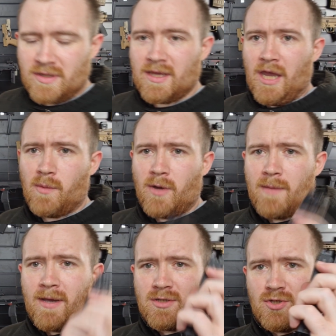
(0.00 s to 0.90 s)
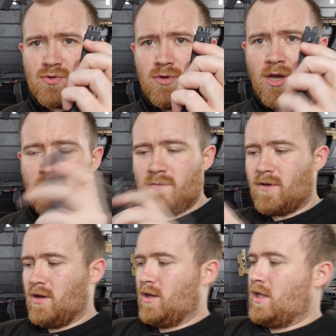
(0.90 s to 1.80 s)
the KWA mags, as you'll know, you've
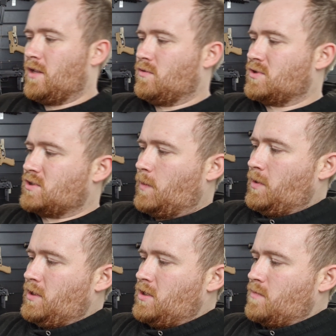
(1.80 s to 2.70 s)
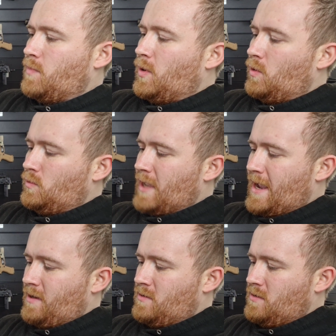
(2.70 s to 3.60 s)
got like a little stopper that you can pull
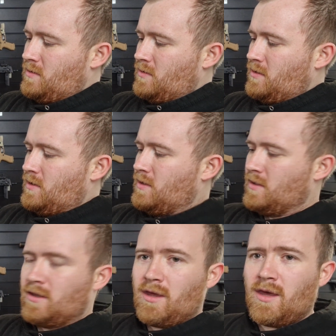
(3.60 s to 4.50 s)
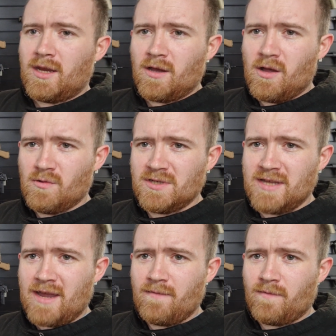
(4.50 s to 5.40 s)
down, and it holds it
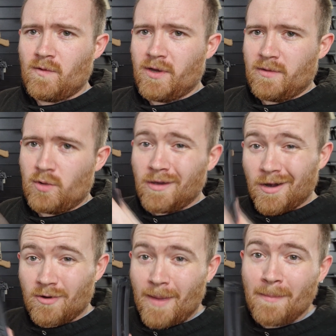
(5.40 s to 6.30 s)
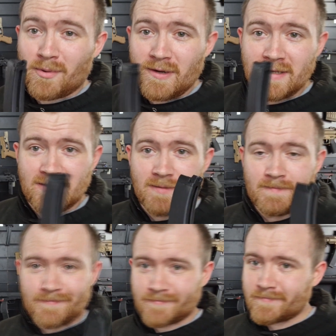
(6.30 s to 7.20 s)
down for you. What you've got to remember is,
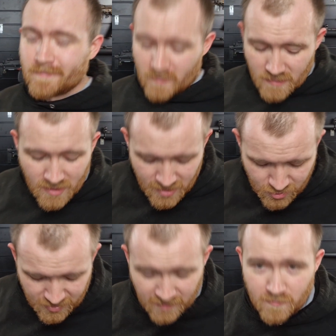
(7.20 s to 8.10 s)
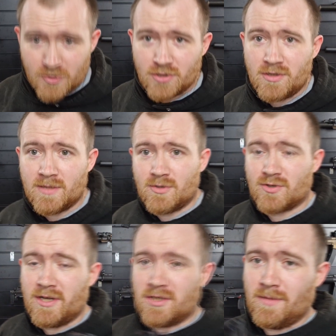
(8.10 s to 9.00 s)
as you'll see from the shooting
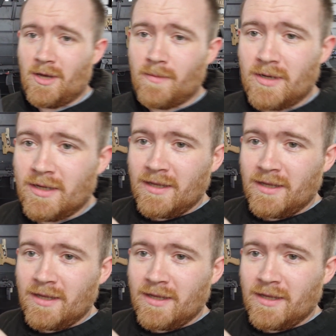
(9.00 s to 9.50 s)
demonstration in a moment,